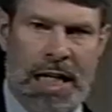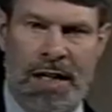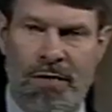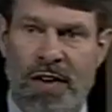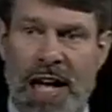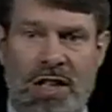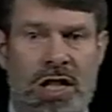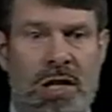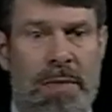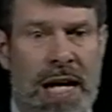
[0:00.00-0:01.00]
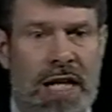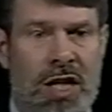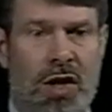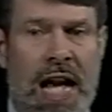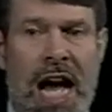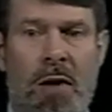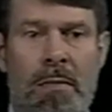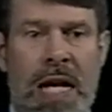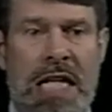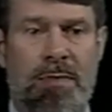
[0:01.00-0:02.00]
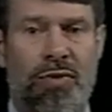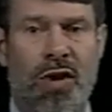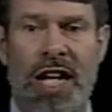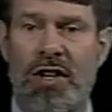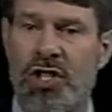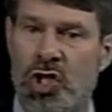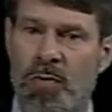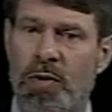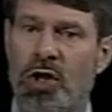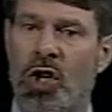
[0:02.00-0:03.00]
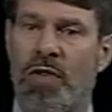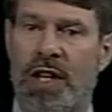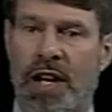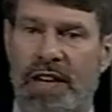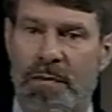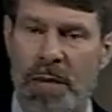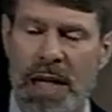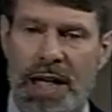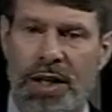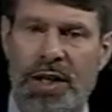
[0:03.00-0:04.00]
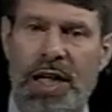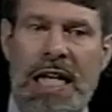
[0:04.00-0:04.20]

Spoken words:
In fact, depending on how many prior supernovae there have been,